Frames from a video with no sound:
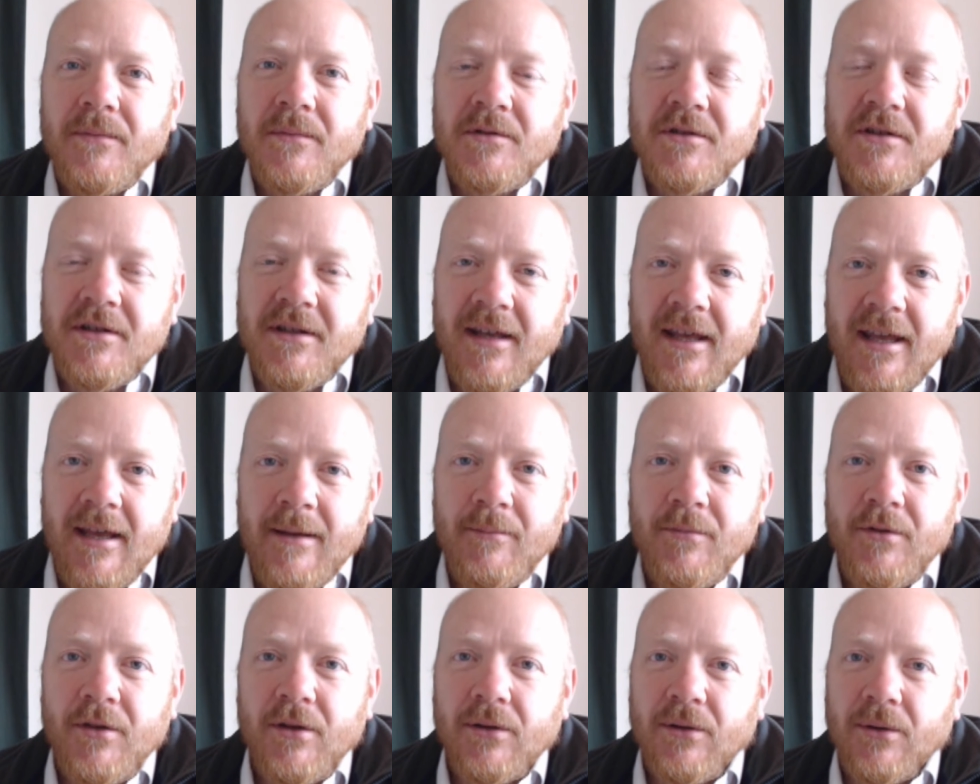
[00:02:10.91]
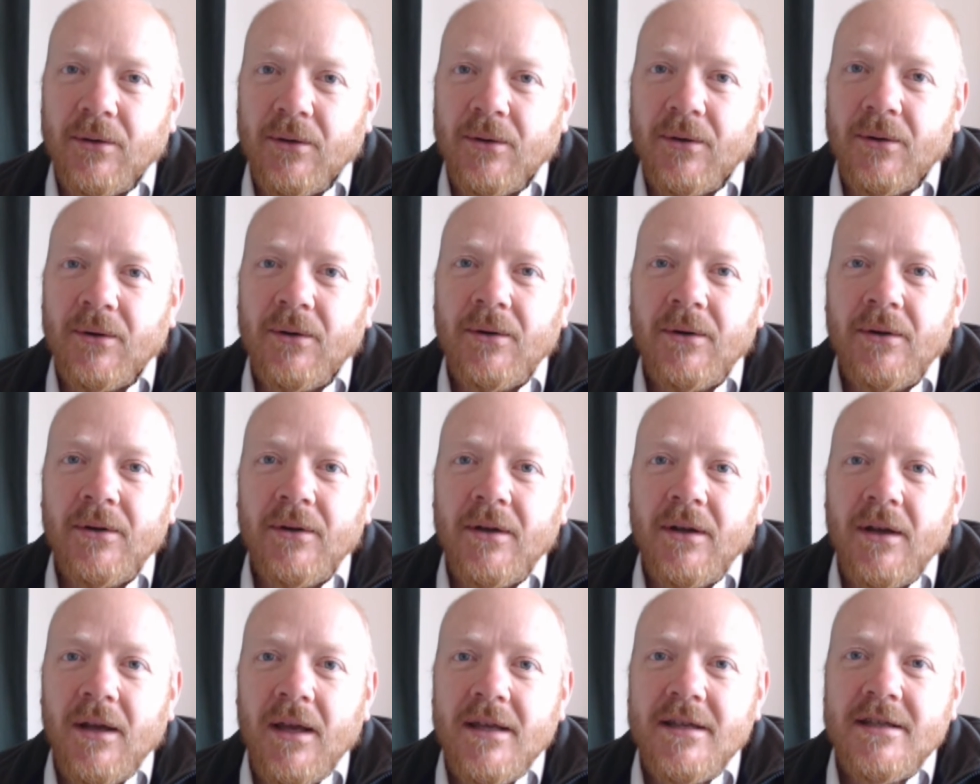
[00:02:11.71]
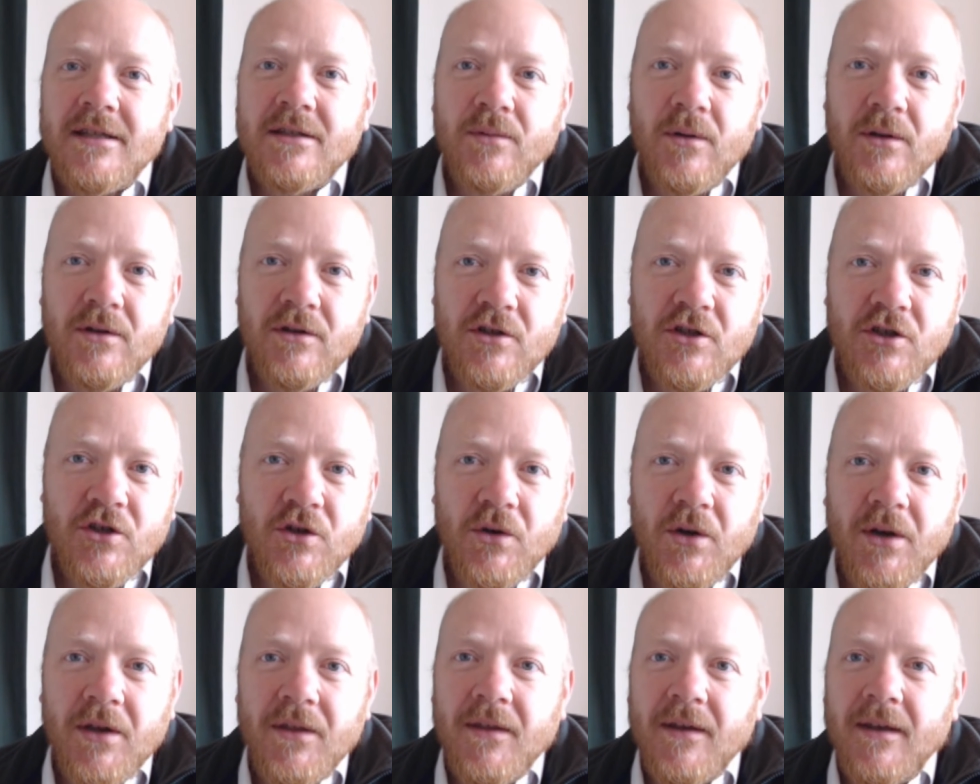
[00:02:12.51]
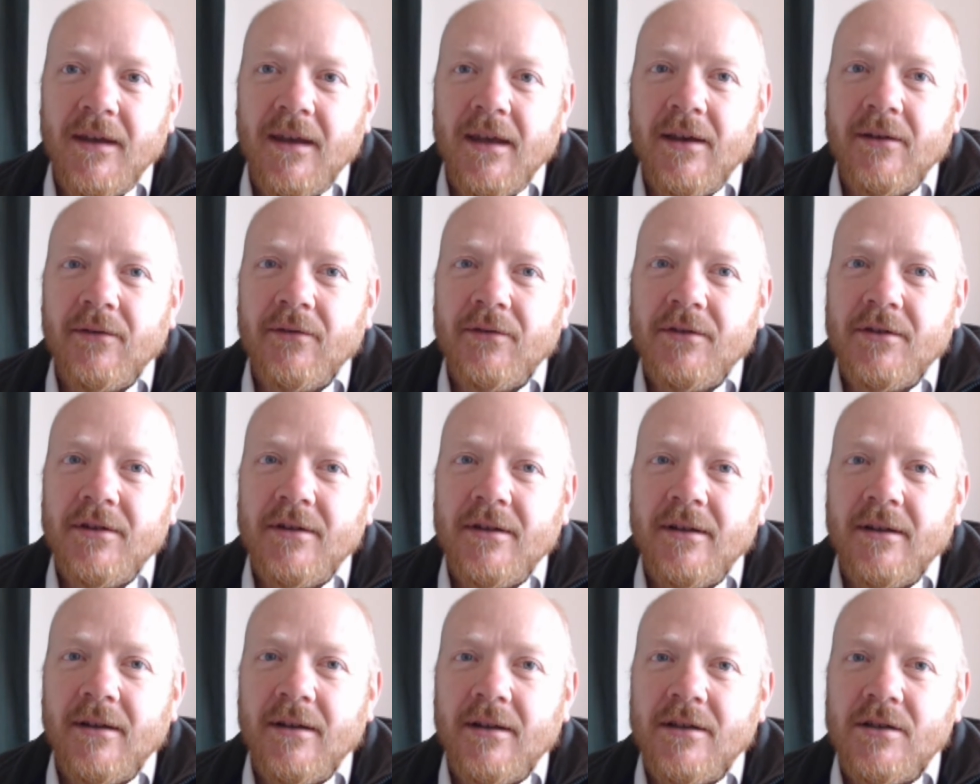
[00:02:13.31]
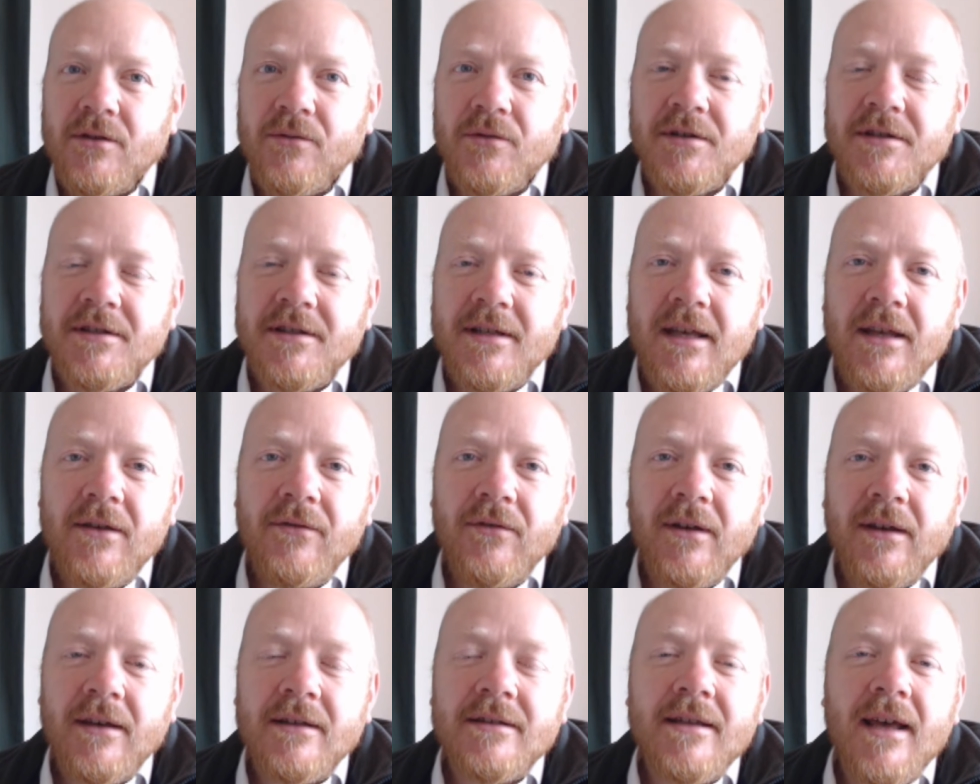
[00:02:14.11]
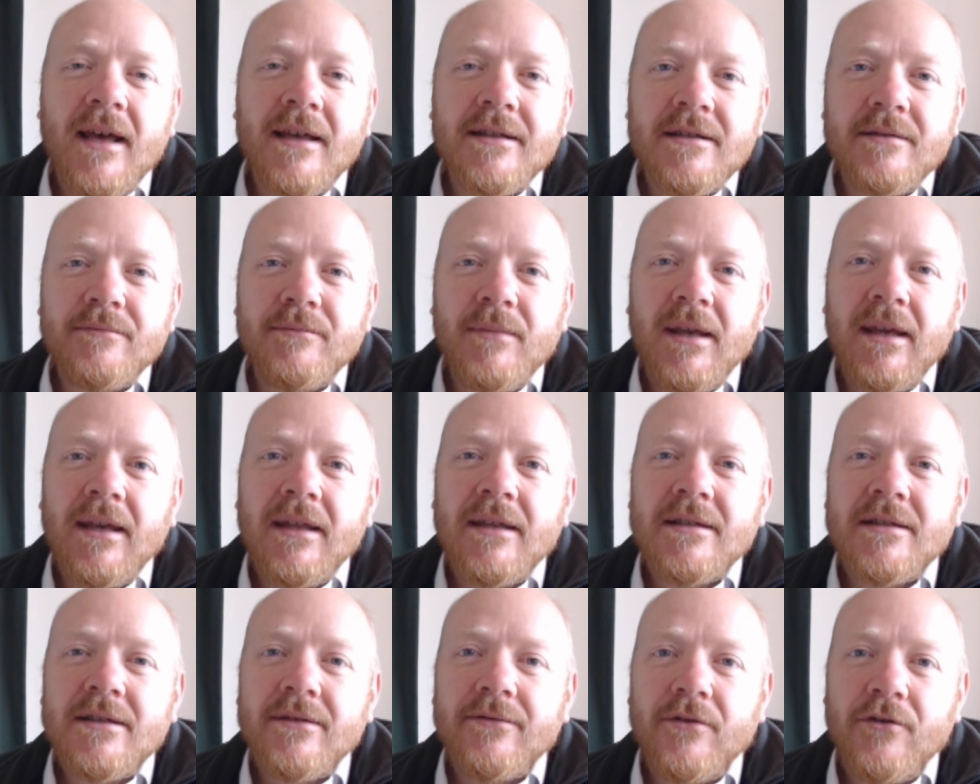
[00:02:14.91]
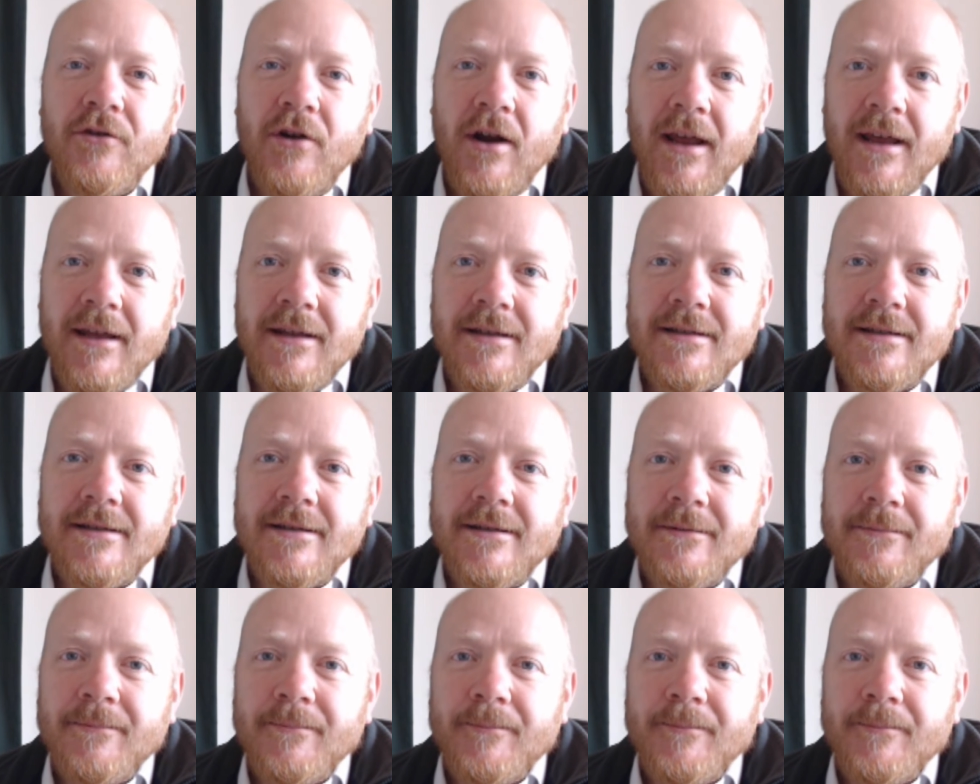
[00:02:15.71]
To keep the law is to enjoy the gift, to receive it as a means of grace.